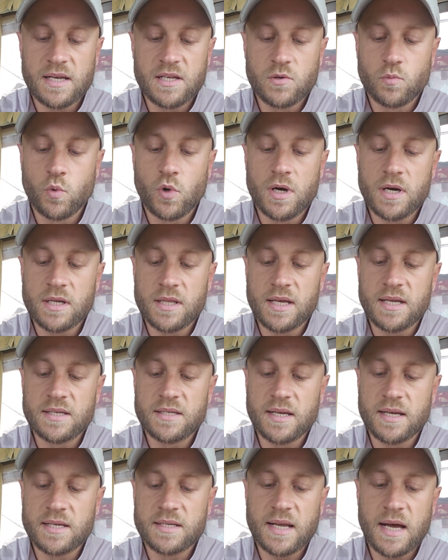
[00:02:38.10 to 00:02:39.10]
work these
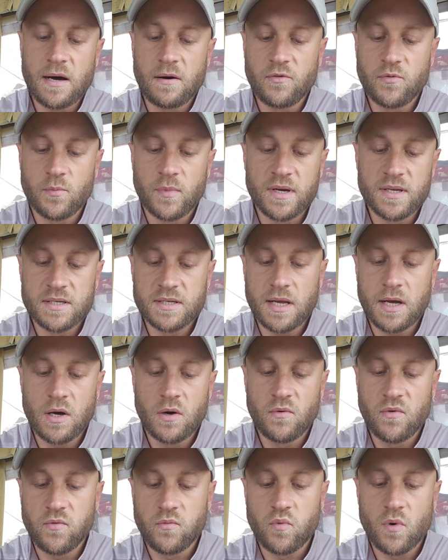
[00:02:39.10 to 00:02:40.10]
things out for
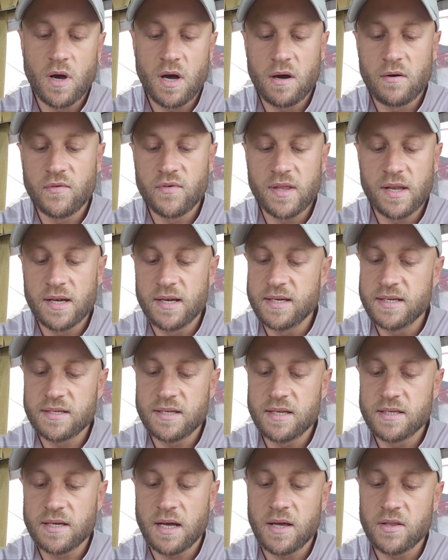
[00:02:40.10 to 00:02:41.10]
myself rather than
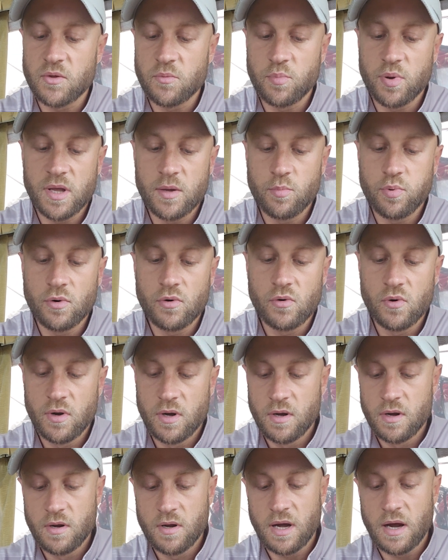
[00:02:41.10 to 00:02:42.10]
listening to other people,
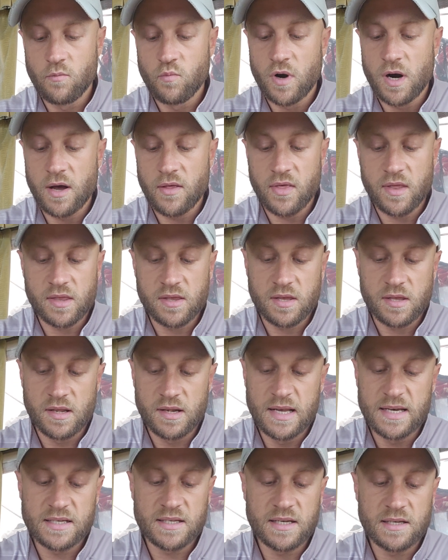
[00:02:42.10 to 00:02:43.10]
and rather than
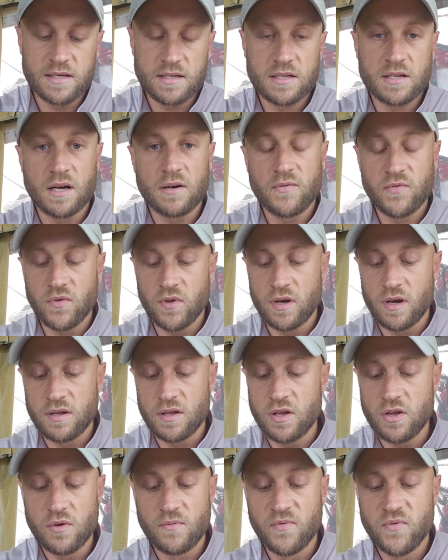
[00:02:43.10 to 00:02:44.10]
listening to stuff that I
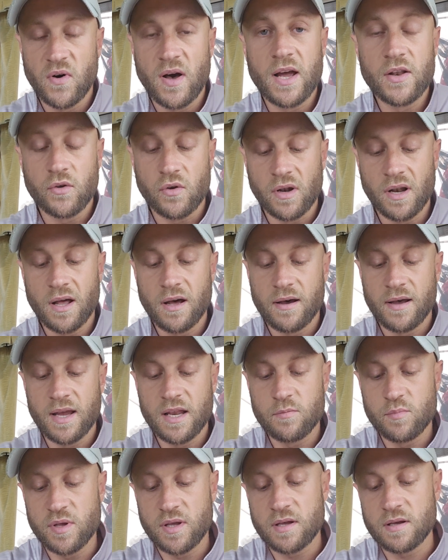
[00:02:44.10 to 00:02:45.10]
can find
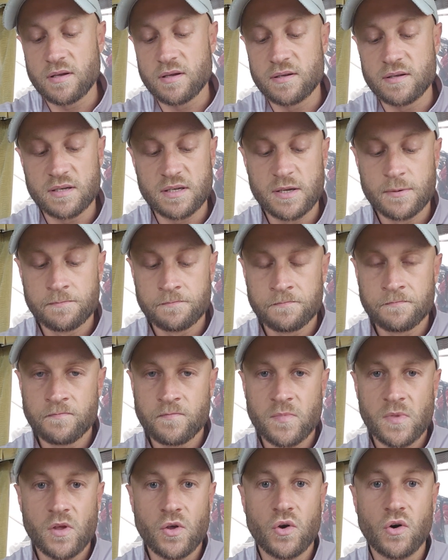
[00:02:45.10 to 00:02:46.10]
online, because
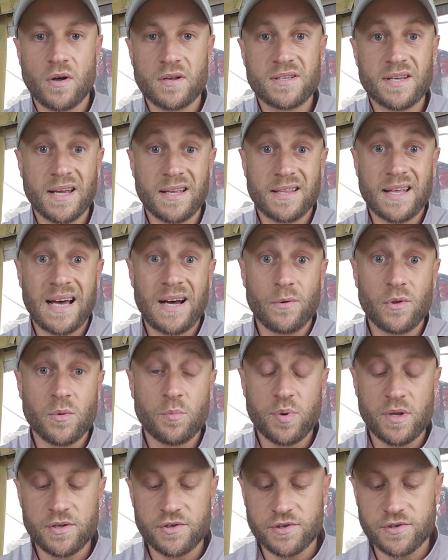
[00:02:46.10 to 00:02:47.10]
you got to take that with a
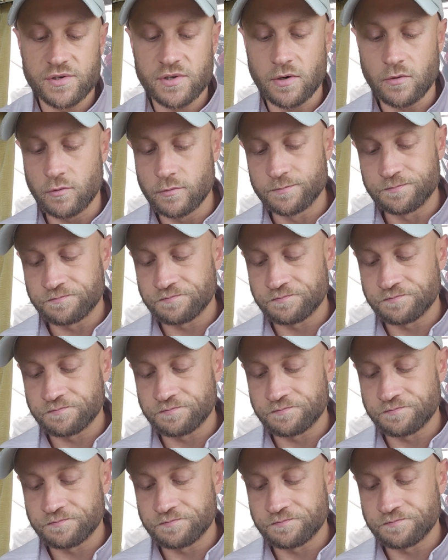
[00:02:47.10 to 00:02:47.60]
pinch of salt.